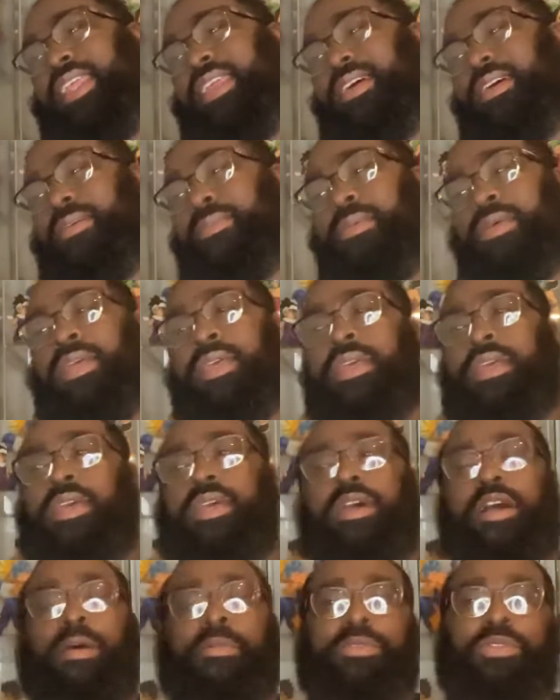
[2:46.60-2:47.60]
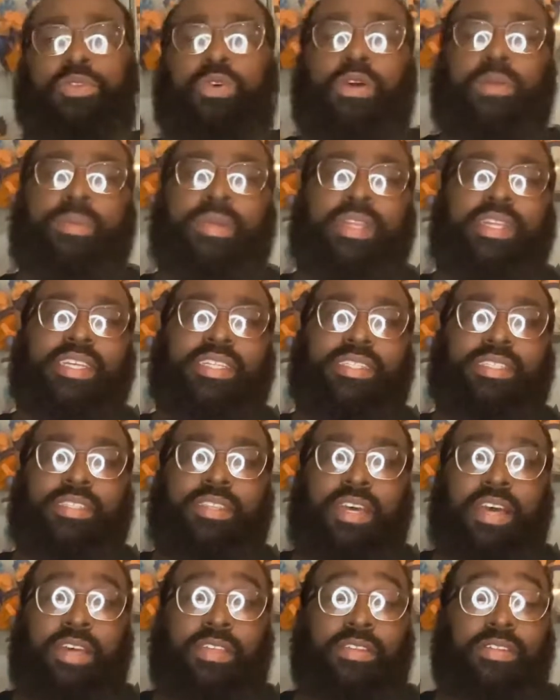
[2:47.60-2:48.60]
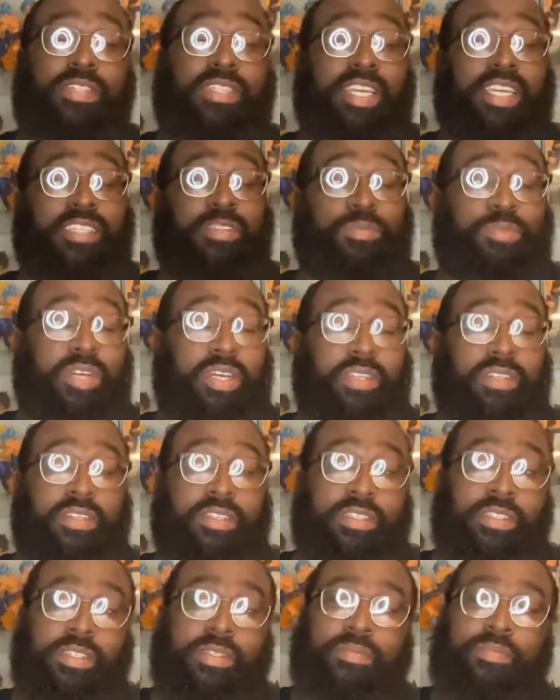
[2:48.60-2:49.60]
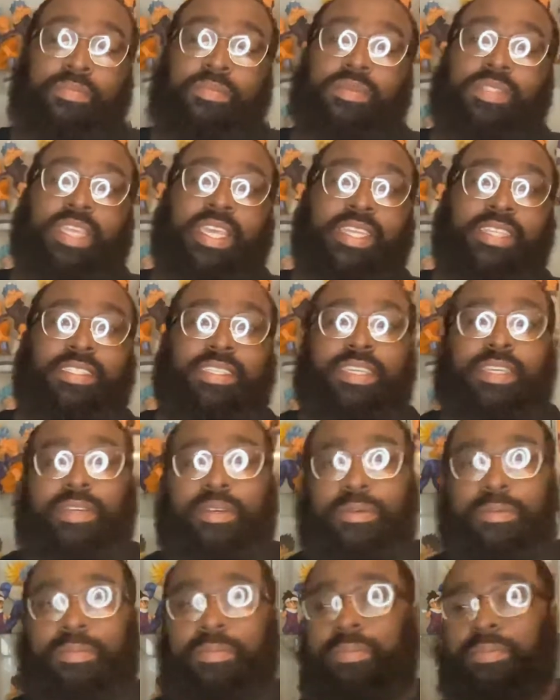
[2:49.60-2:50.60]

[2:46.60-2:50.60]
up absorbing his other 6 brothers into him.